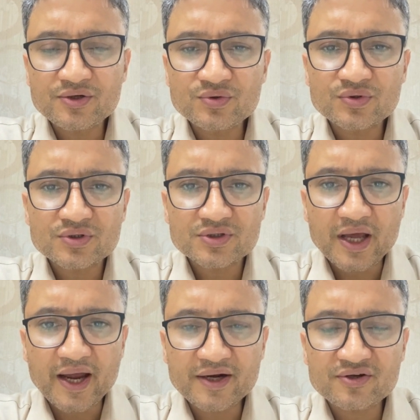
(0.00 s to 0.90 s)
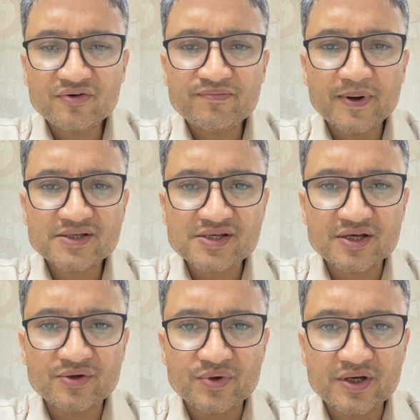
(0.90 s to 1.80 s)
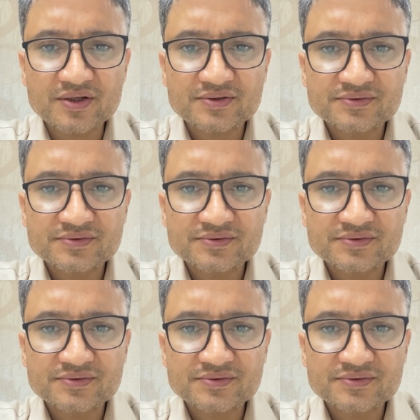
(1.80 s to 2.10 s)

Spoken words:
to the act of passing urine.